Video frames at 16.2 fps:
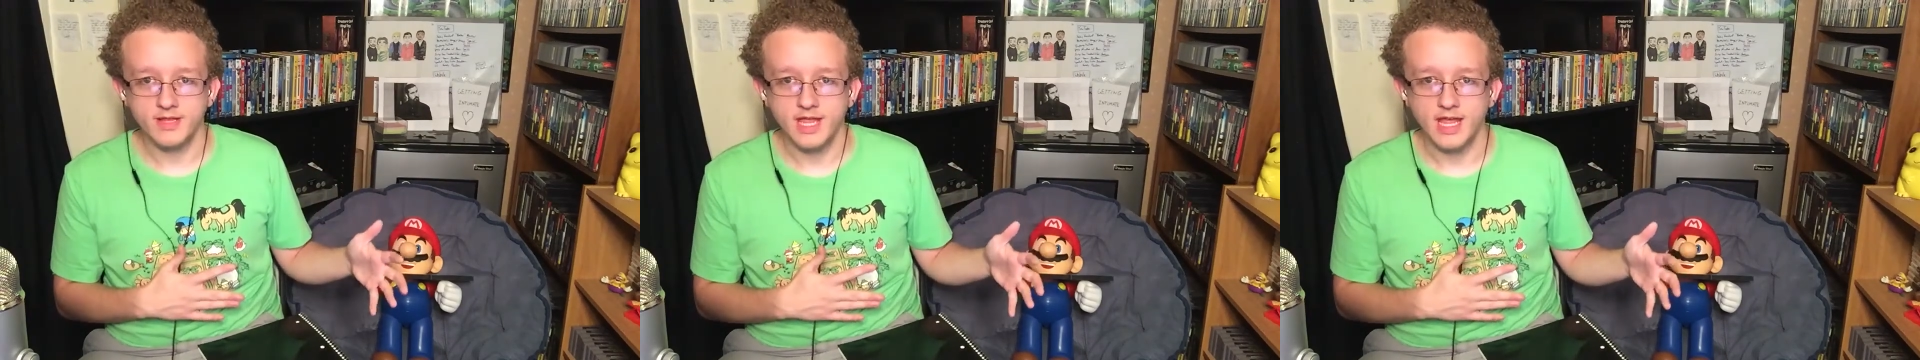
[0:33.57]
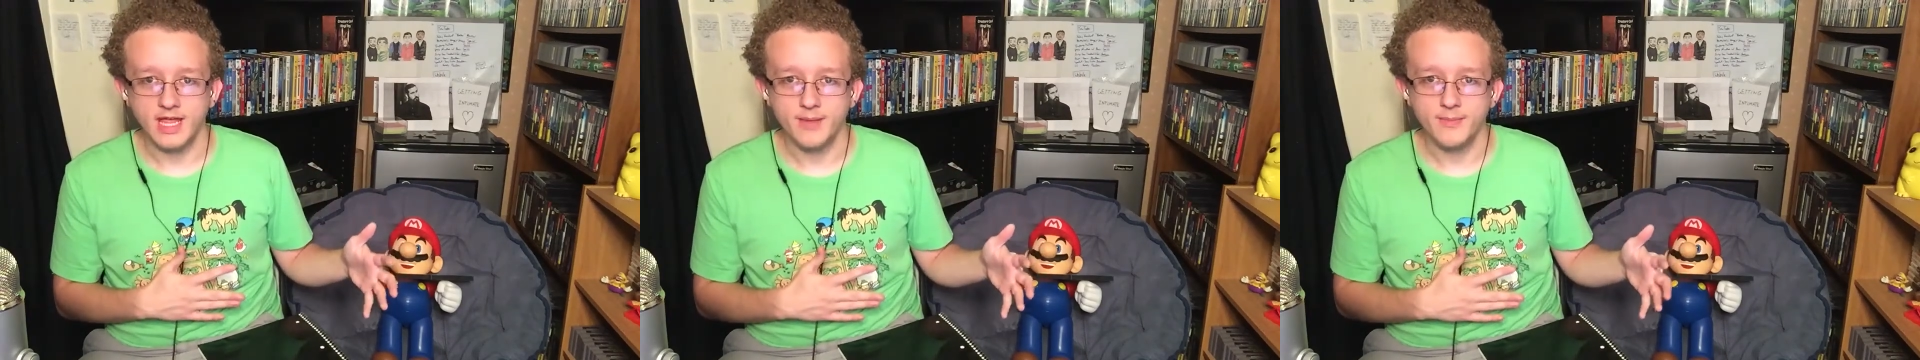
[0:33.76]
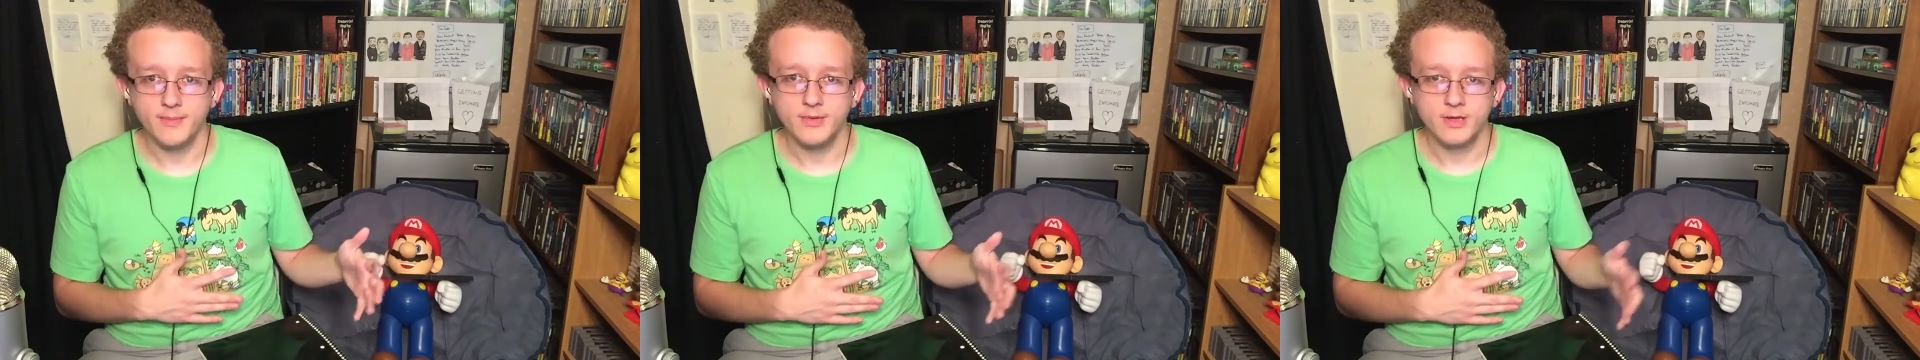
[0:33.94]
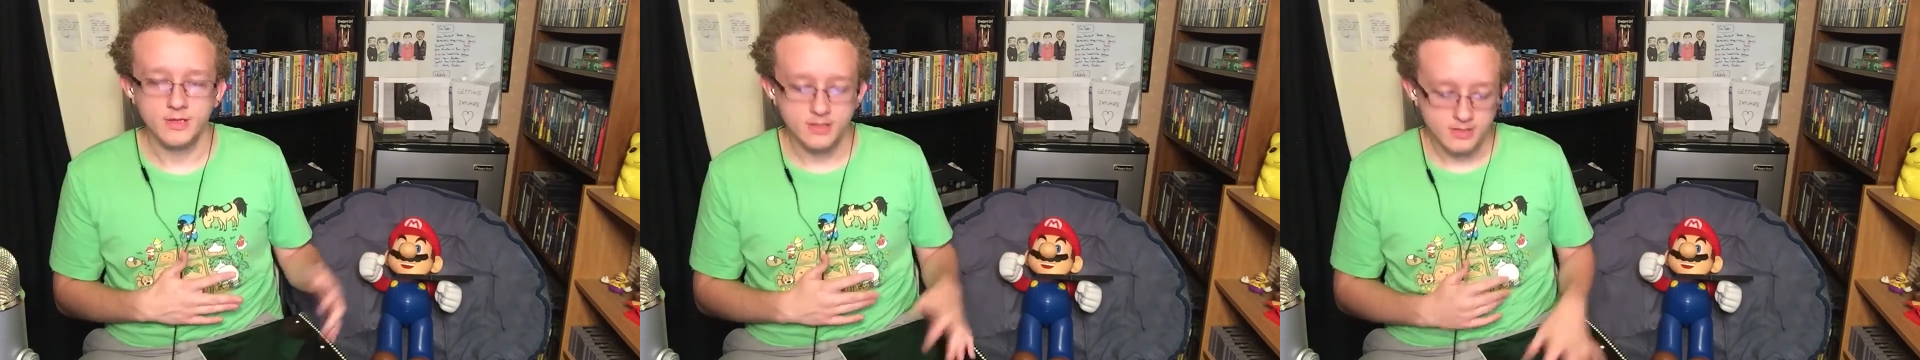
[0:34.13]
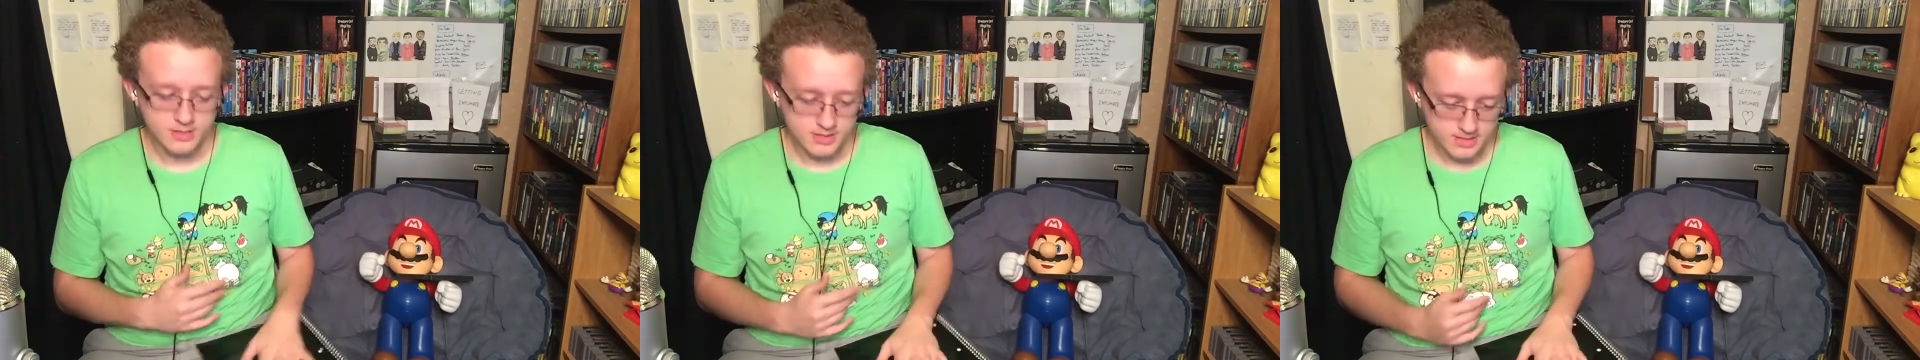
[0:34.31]
game,
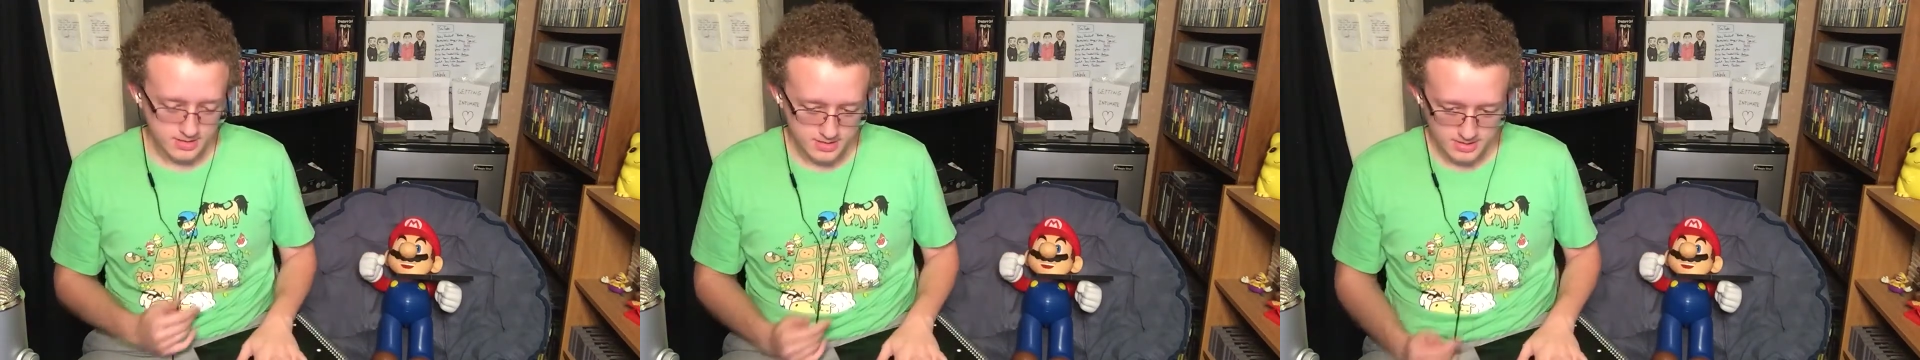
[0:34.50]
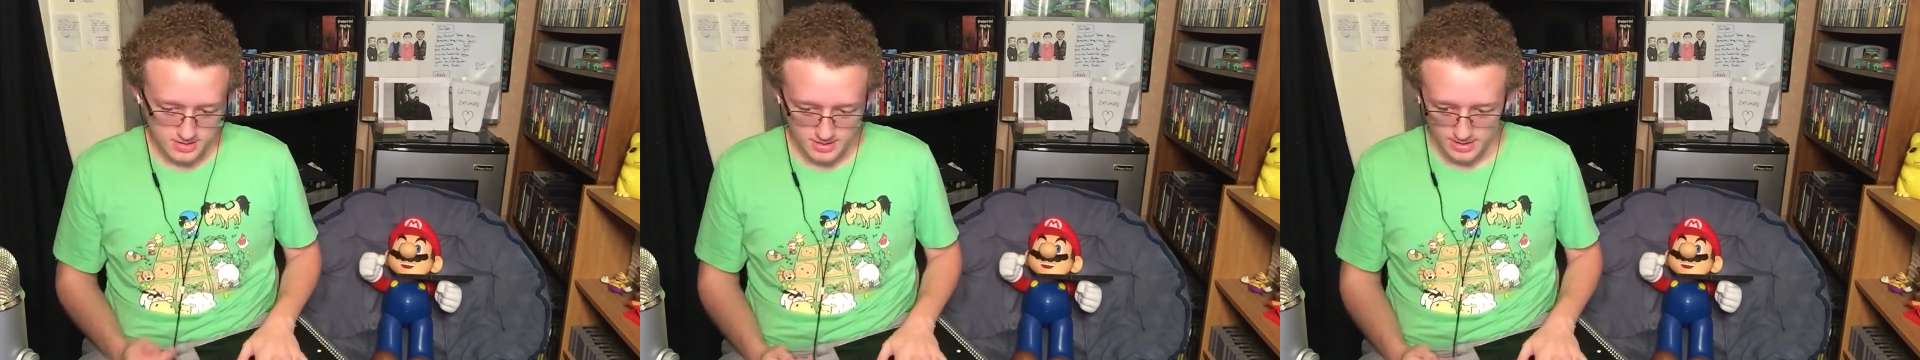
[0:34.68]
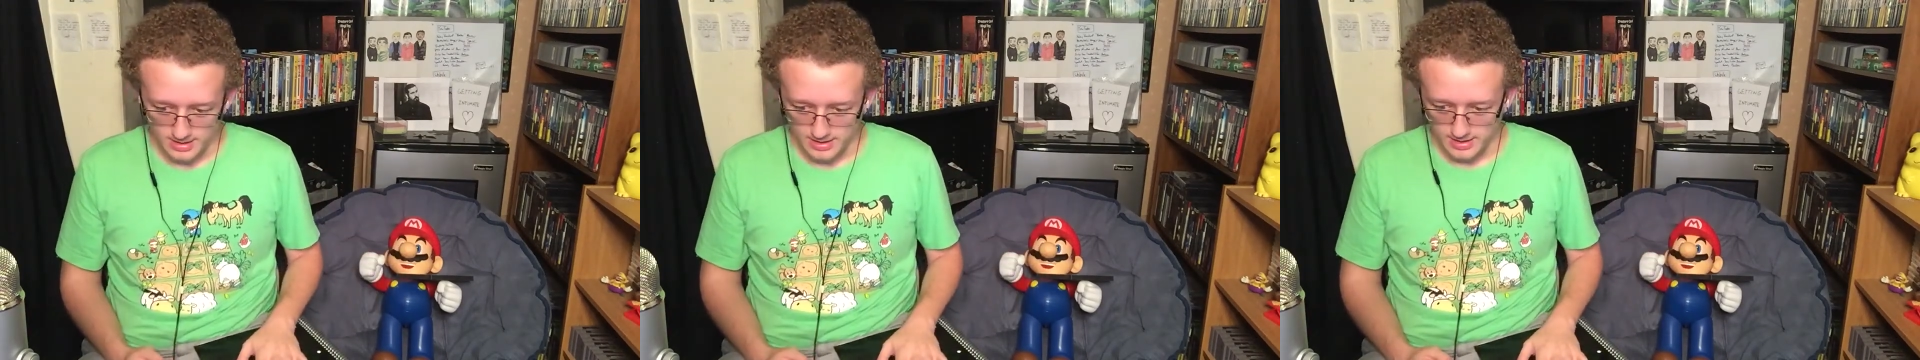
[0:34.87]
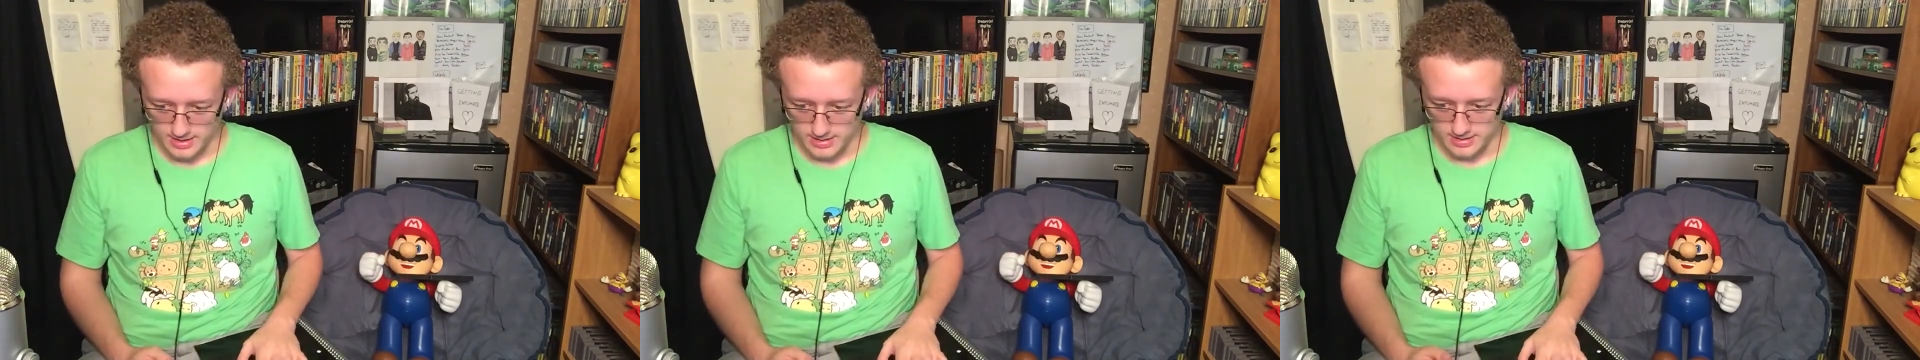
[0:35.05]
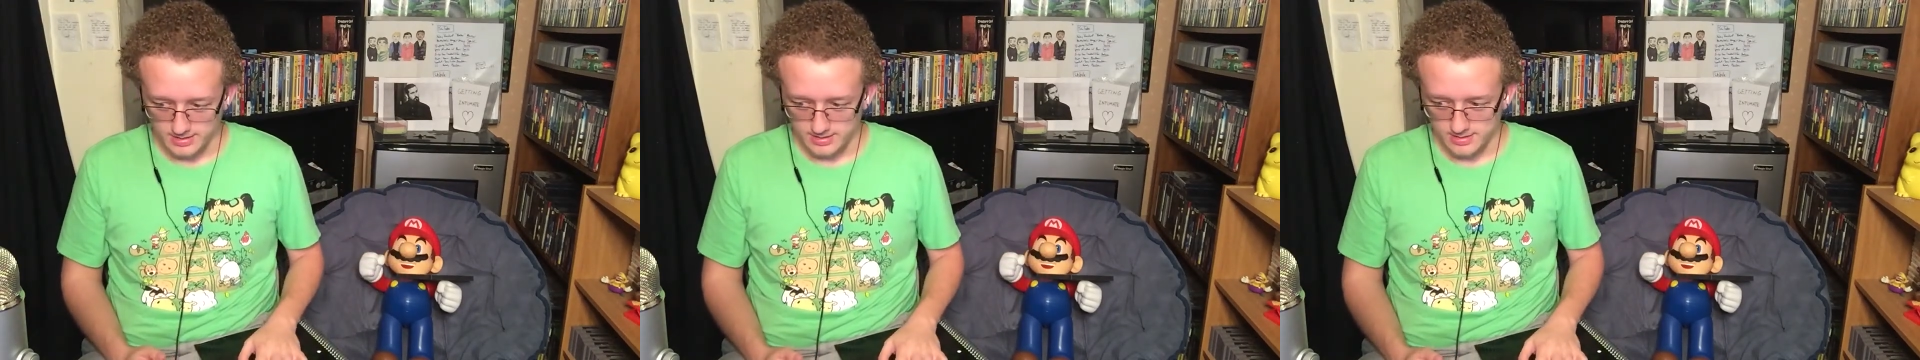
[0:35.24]

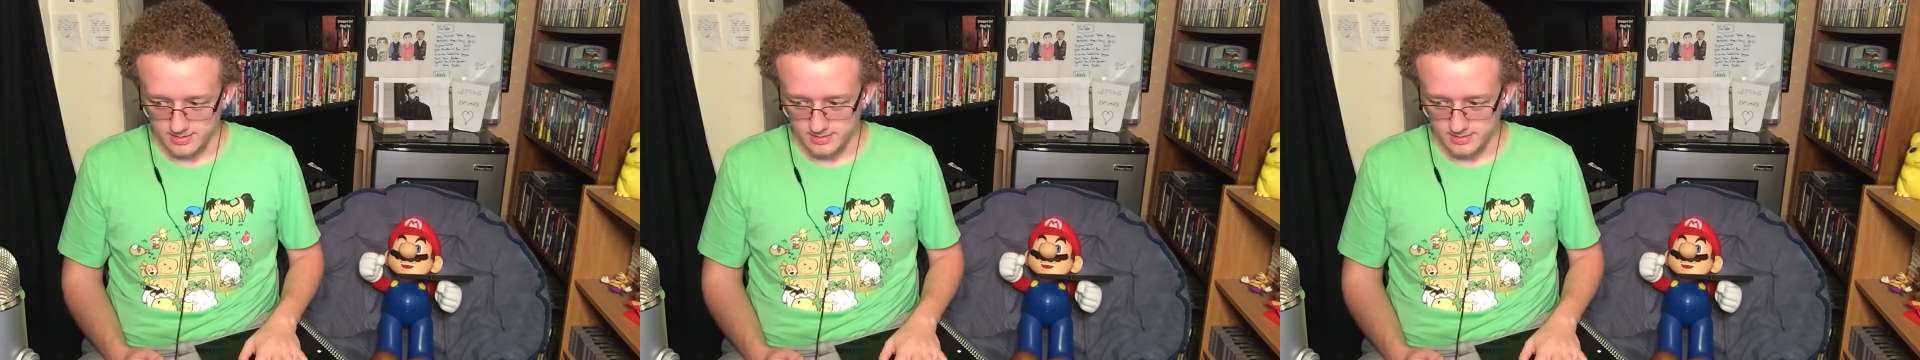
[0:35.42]
and